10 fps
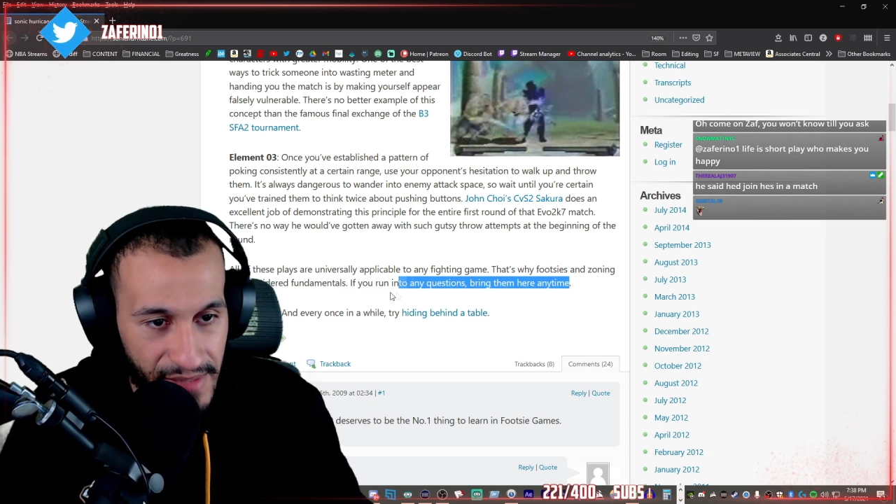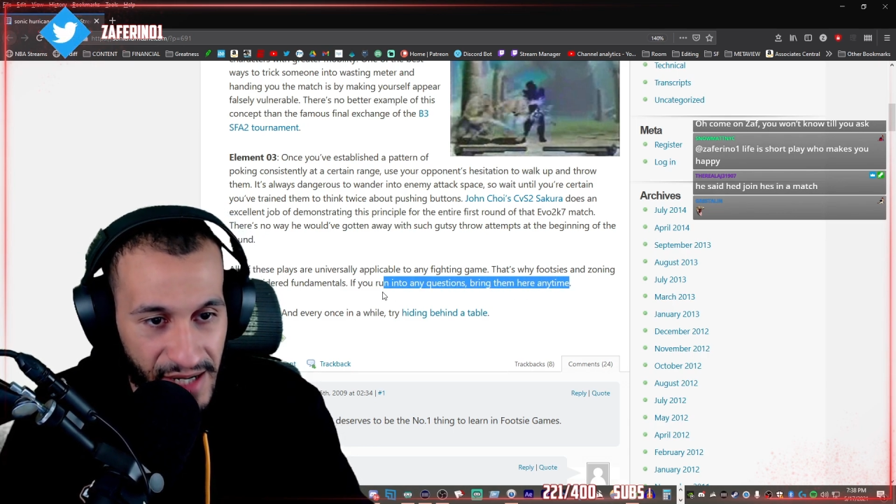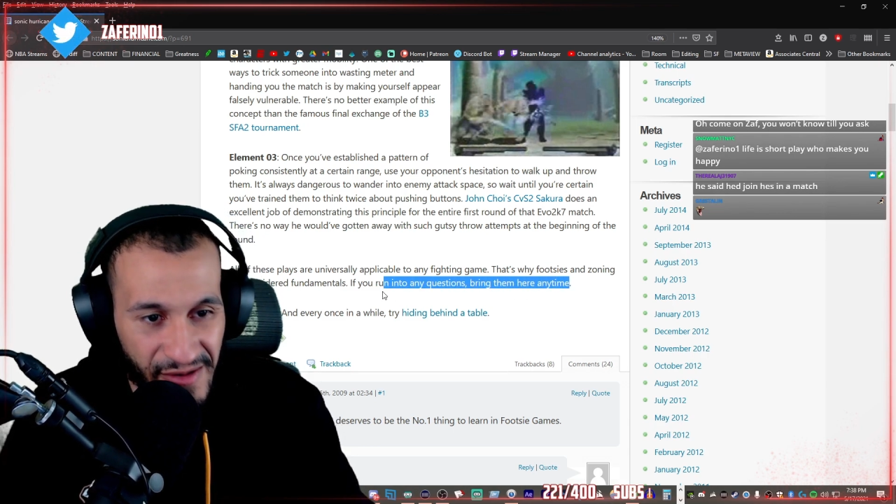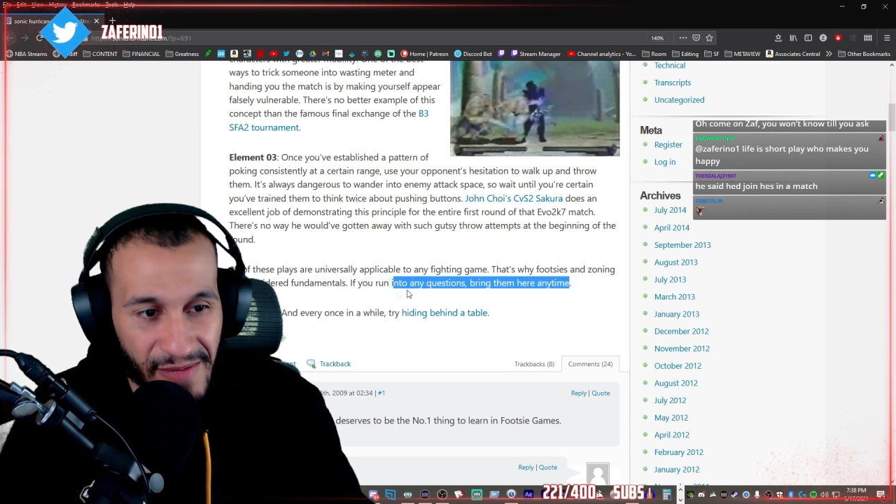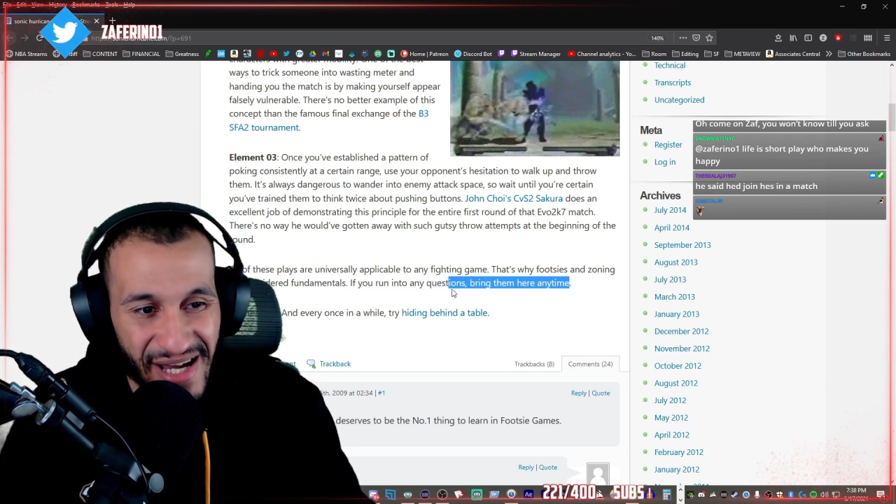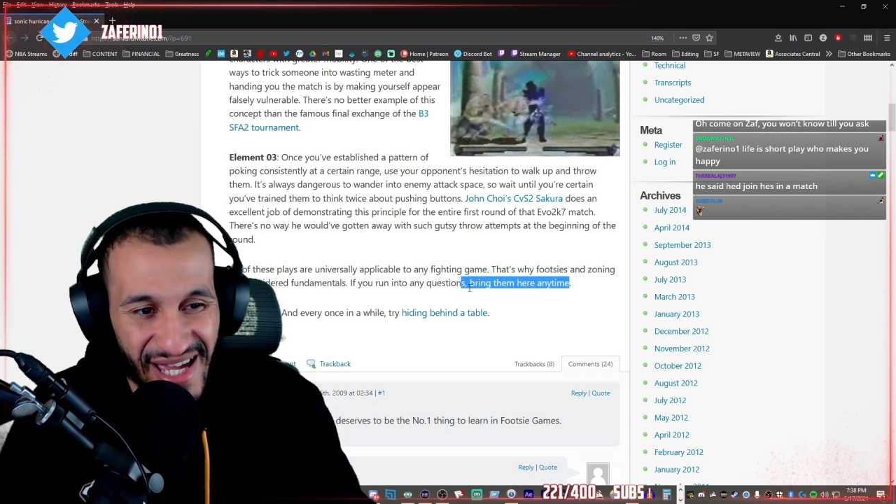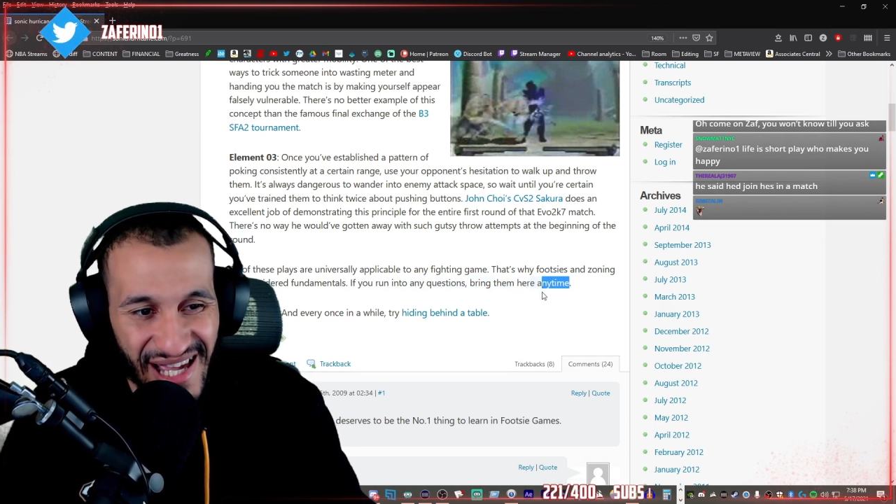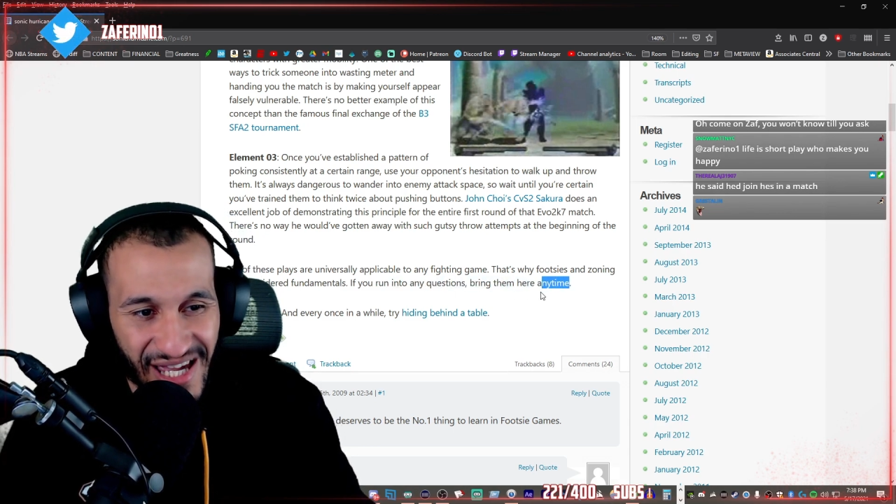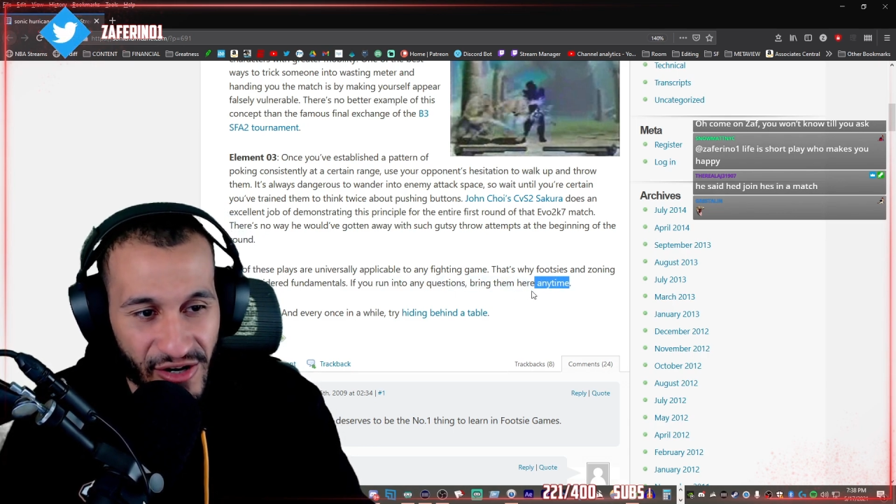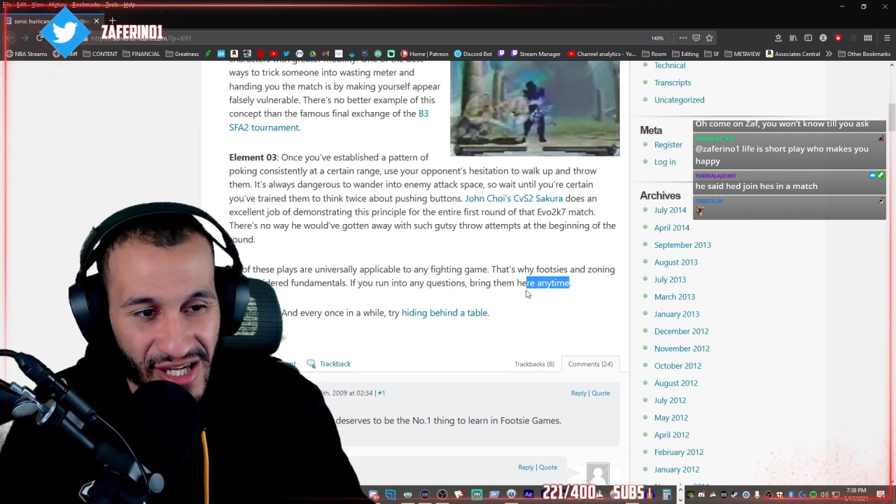And by
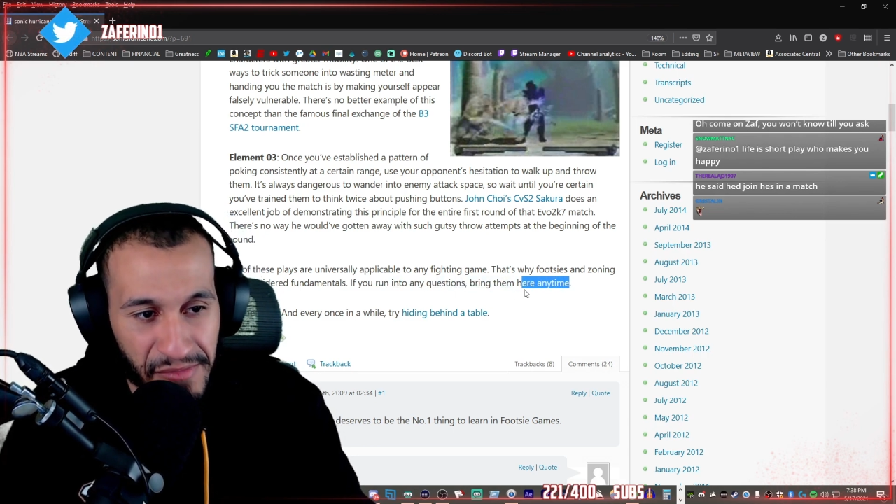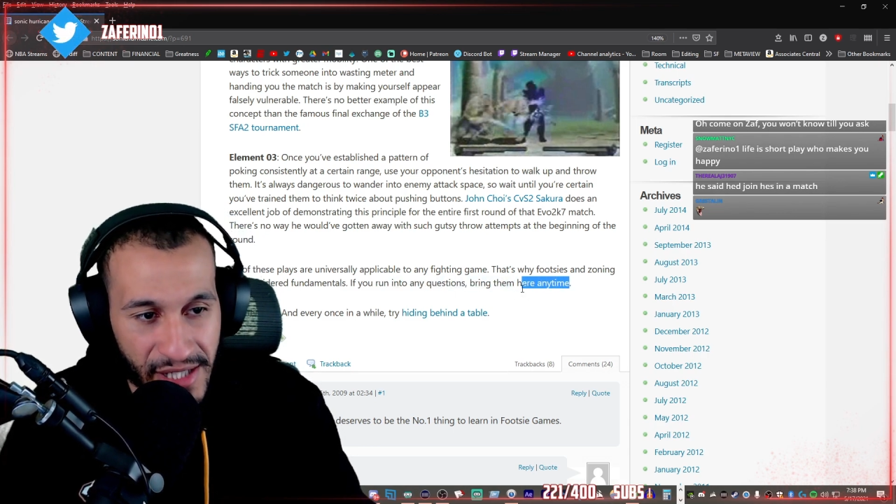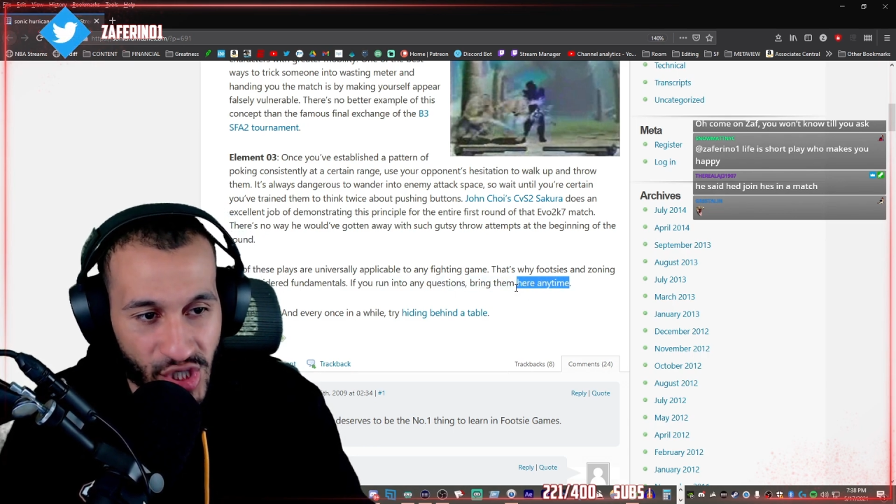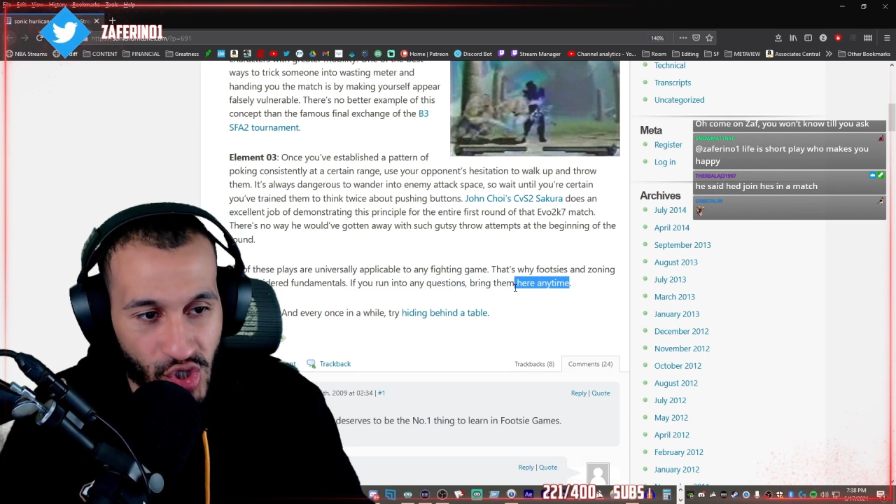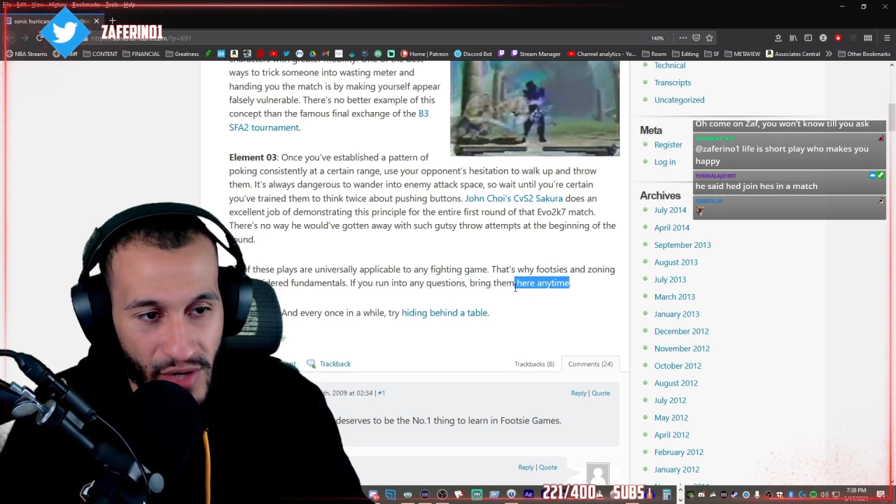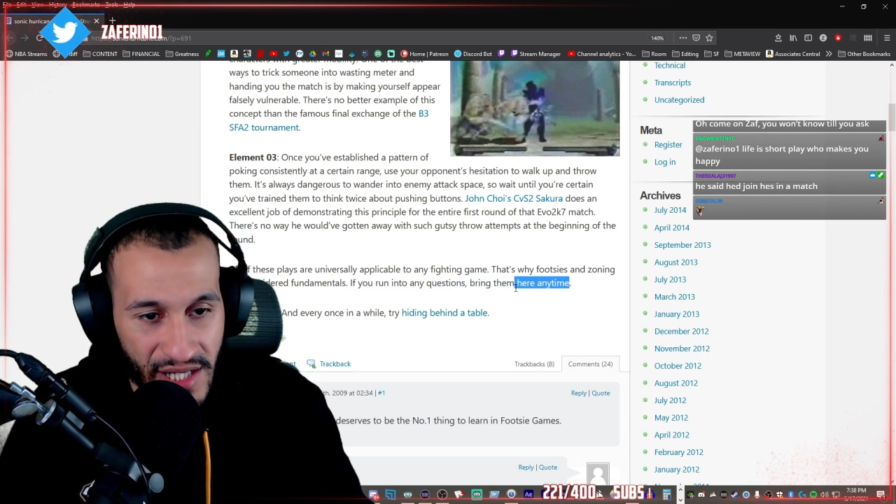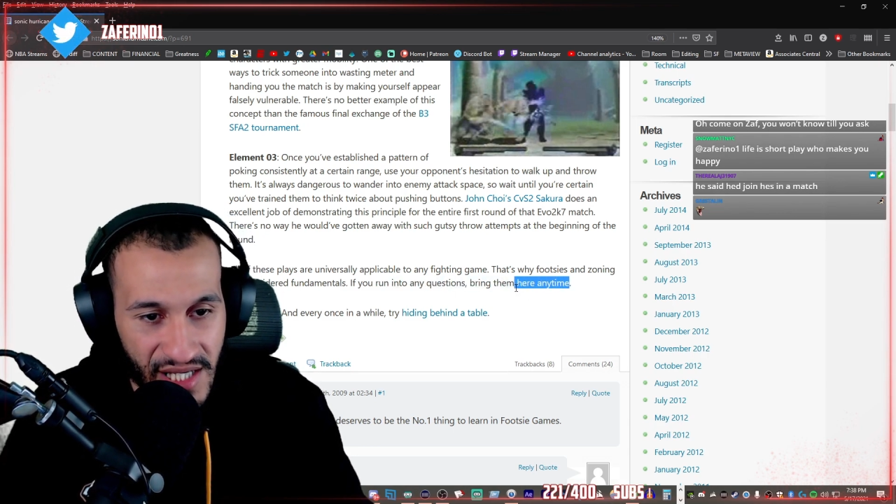here, he means straight